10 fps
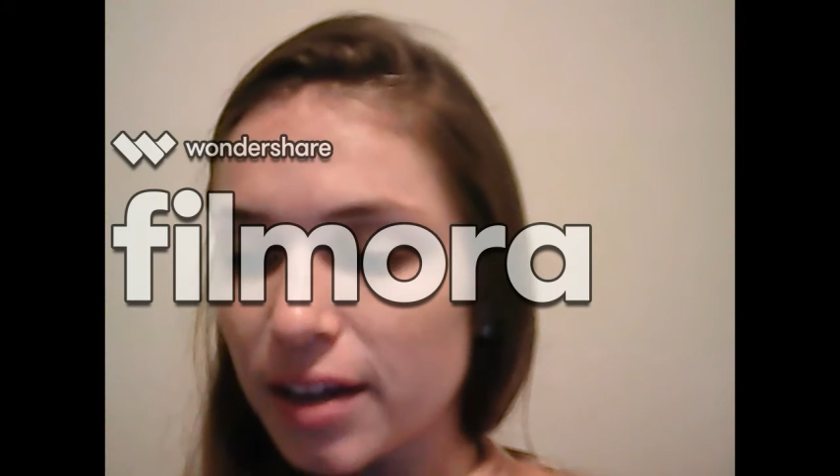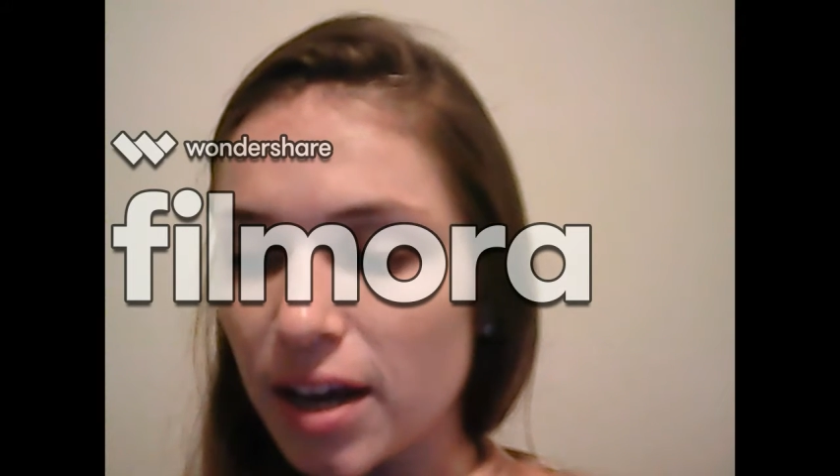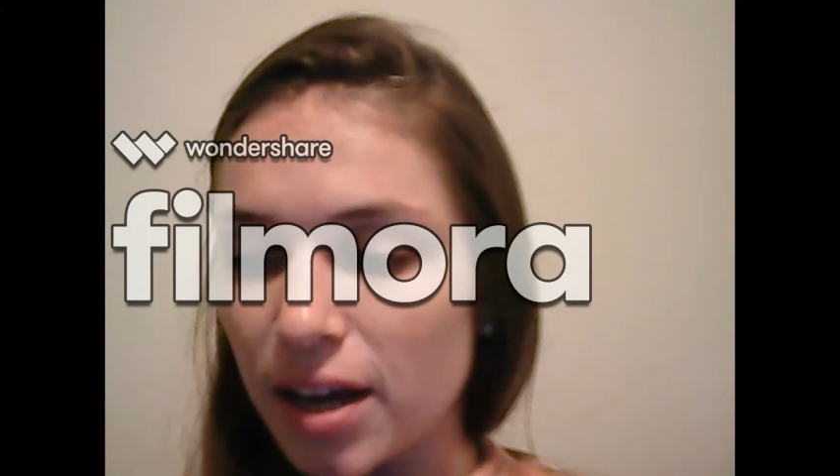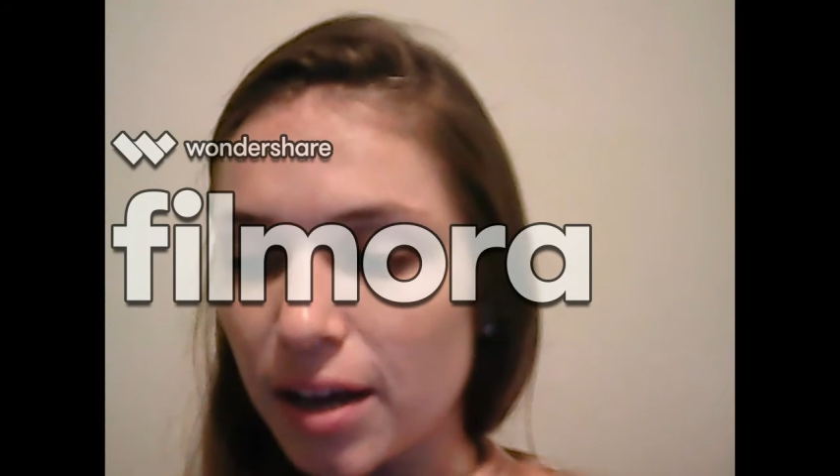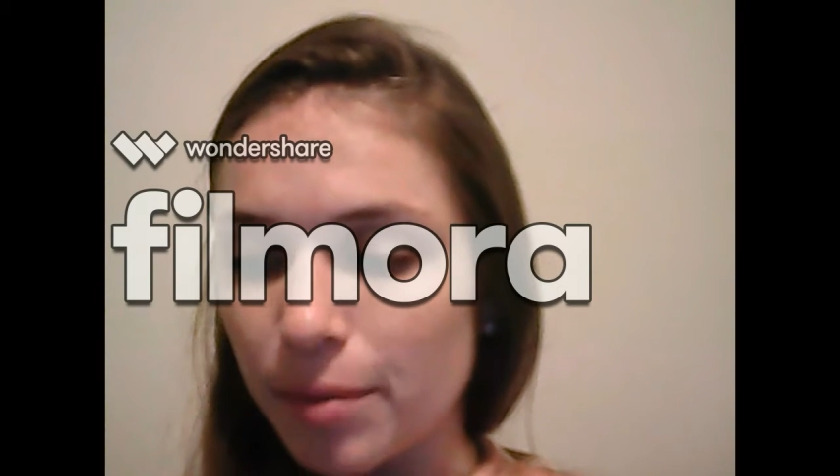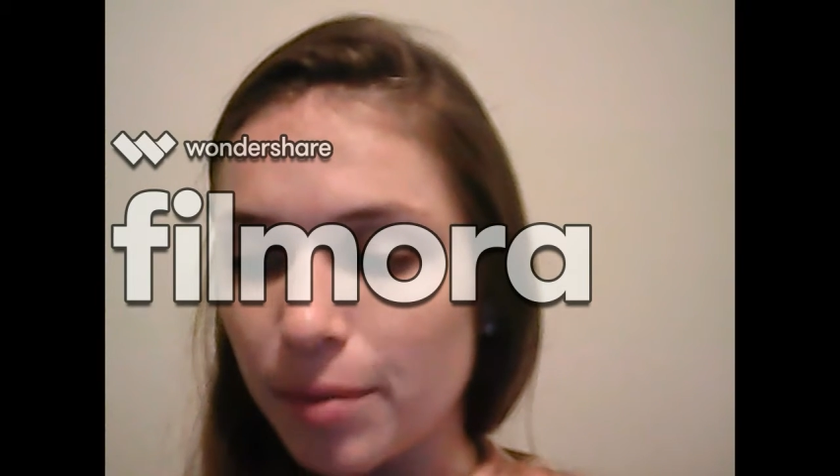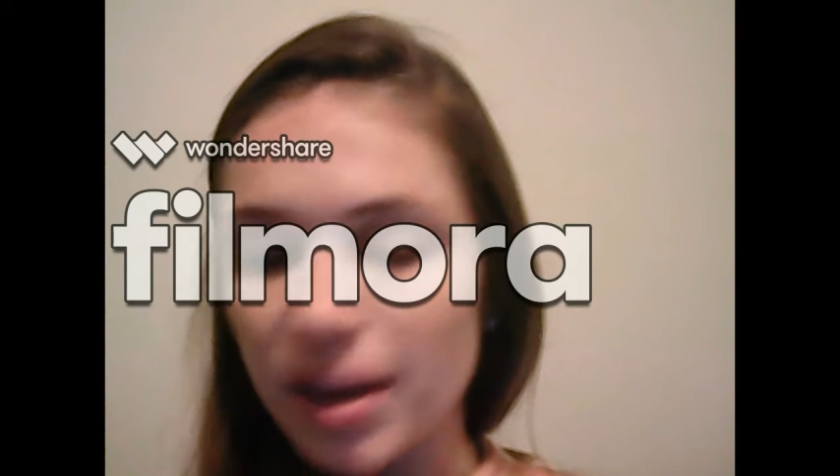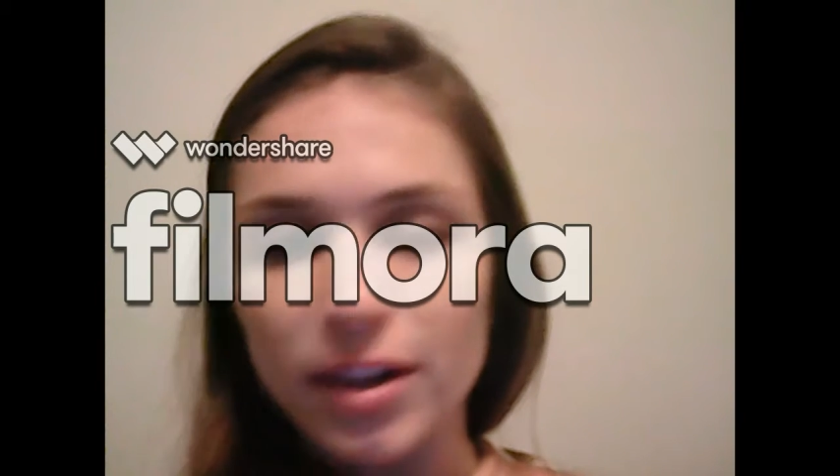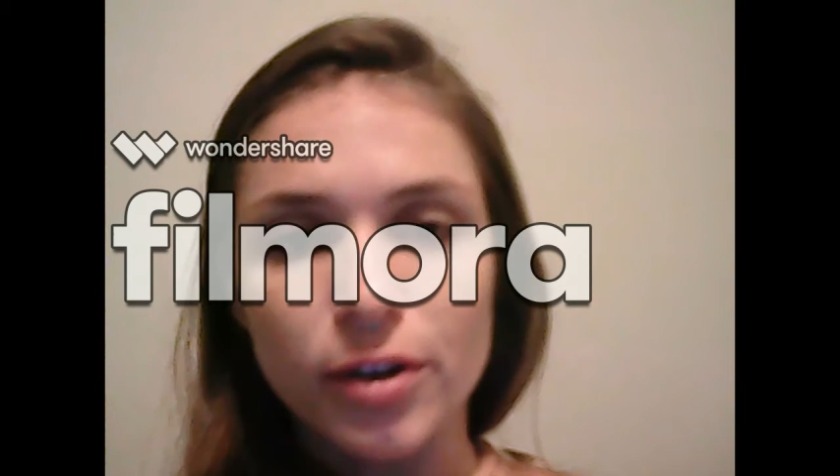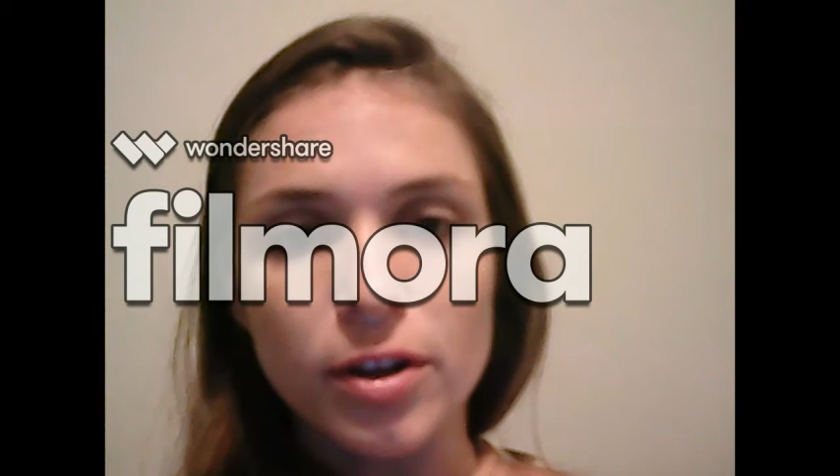I
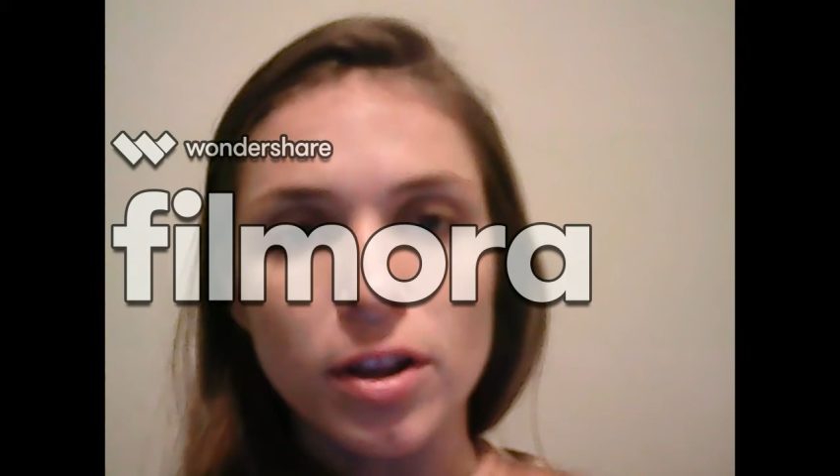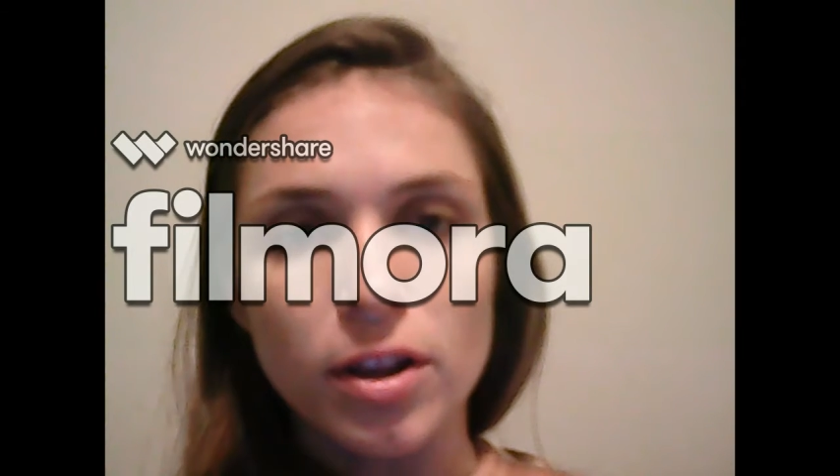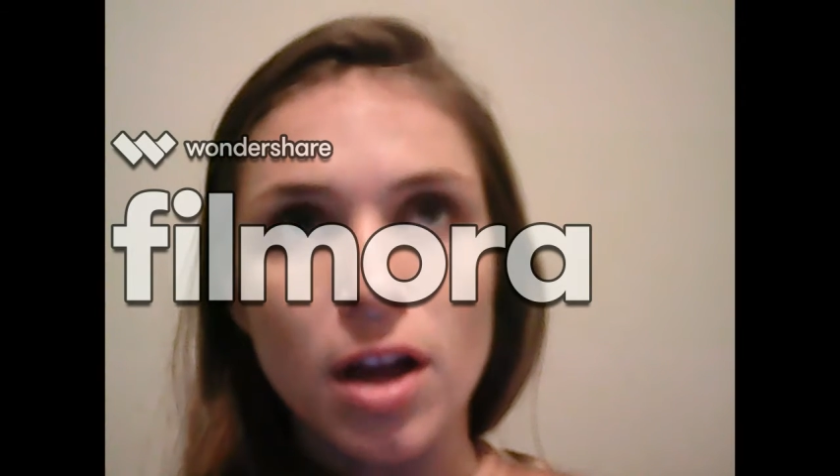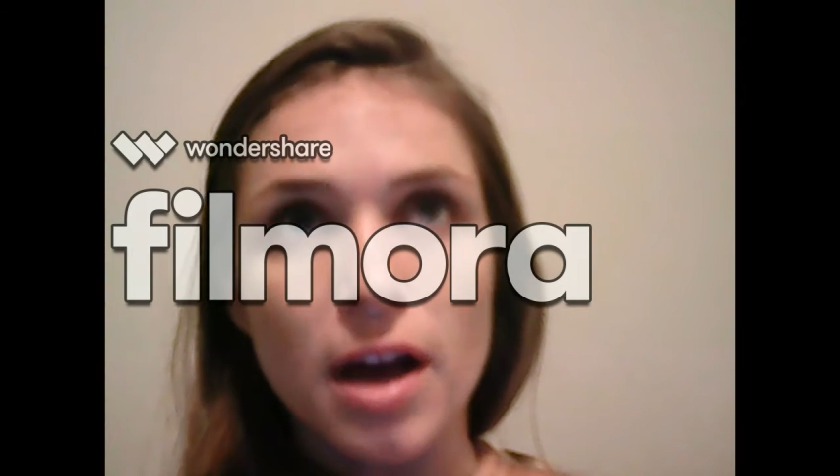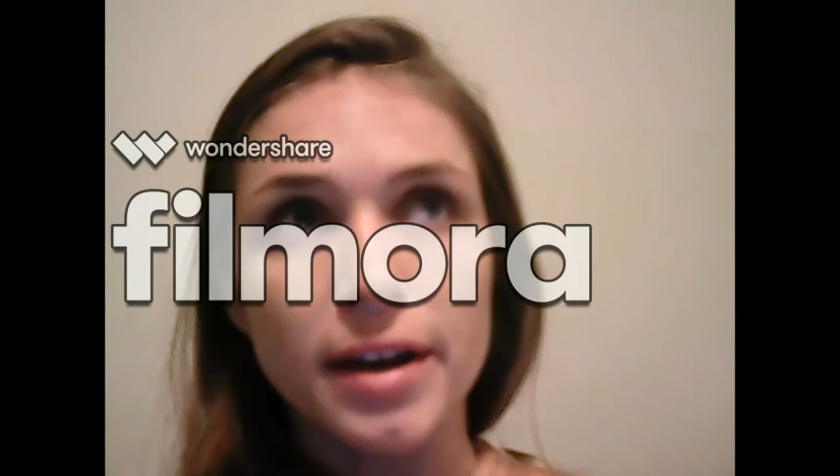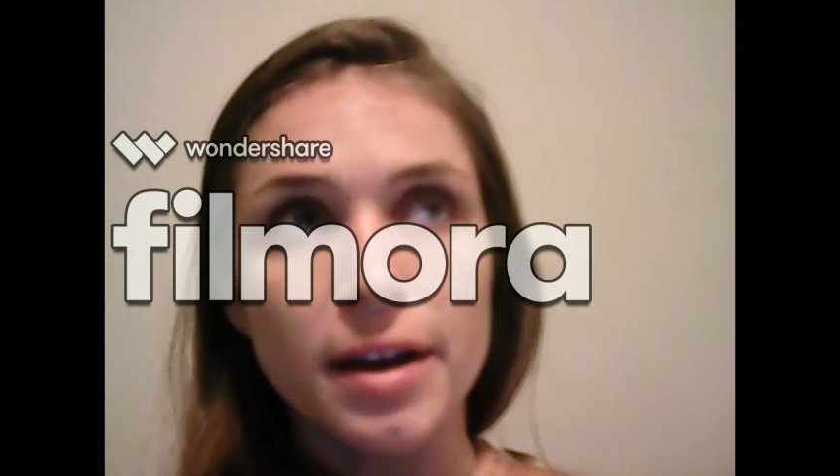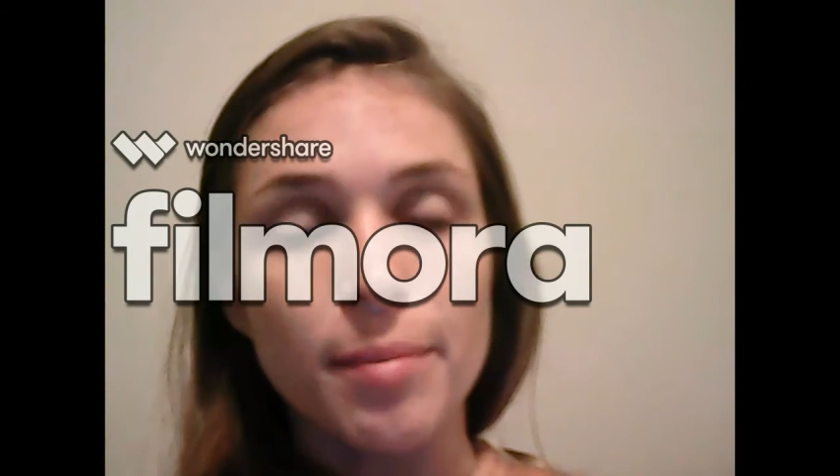learned a lot